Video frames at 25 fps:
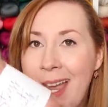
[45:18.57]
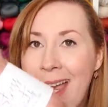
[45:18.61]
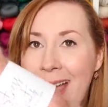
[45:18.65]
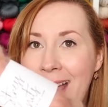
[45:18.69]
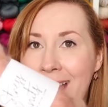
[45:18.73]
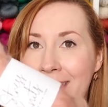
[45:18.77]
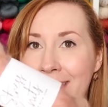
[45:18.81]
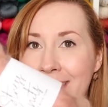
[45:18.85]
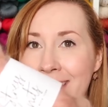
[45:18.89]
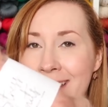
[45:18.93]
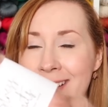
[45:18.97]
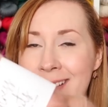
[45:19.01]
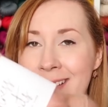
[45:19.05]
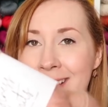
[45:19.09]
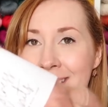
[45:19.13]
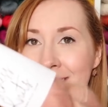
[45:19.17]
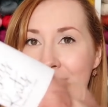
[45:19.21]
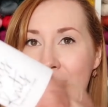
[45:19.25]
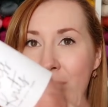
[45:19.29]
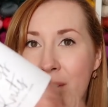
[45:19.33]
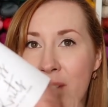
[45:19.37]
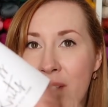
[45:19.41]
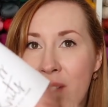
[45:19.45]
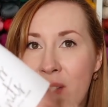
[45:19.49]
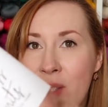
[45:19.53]
and this is
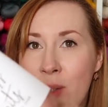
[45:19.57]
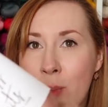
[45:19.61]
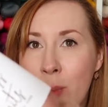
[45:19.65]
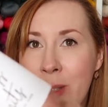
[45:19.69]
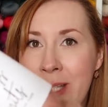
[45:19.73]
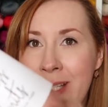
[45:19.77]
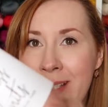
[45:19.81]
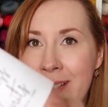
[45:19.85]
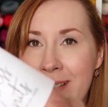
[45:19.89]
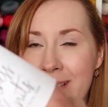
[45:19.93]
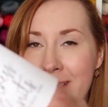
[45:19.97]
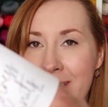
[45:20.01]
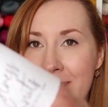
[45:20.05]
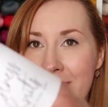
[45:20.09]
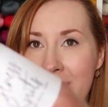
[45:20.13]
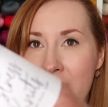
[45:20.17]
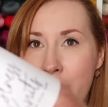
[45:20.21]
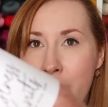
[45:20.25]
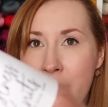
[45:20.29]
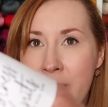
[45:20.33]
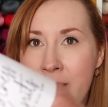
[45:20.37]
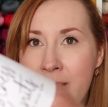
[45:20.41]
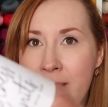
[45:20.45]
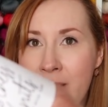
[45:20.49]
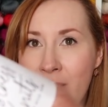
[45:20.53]
her sweet
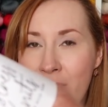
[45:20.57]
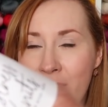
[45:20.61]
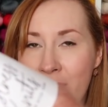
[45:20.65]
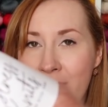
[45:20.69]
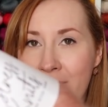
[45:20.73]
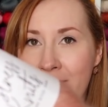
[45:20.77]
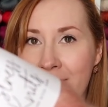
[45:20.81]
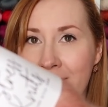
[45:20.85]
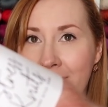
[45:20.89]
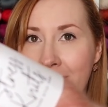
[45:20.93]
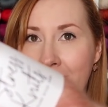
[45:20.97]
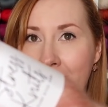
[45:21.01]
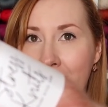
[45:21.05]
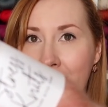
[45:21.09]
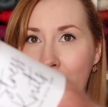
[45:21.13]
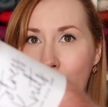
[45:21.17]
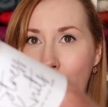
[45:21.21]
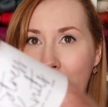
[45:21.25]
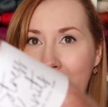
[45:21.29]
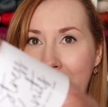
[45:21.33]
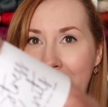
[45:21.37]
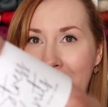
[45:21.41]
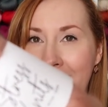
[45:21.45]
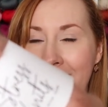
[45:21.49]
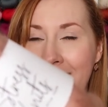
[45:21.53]
disposition
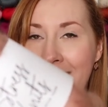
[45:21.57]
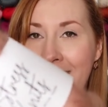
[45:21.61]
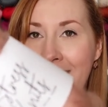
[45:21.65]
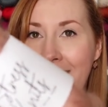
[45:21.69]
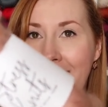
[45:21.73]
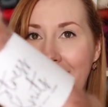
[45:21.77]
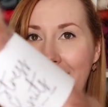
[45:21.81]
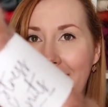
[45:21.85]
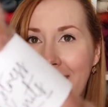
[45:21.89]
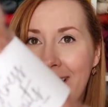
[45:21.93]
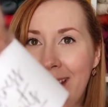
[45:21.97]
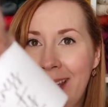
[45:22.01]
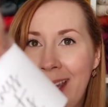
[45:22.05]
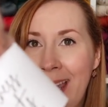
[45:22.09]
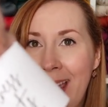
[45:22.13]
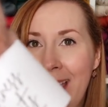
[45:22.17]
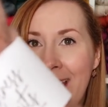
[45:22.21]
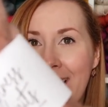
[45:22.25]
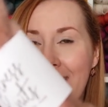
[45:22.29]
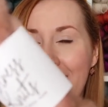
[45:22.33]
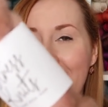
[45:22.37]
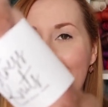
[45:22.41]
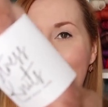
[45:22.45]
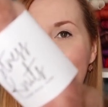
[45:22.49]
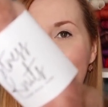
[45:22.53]
colourway. Again,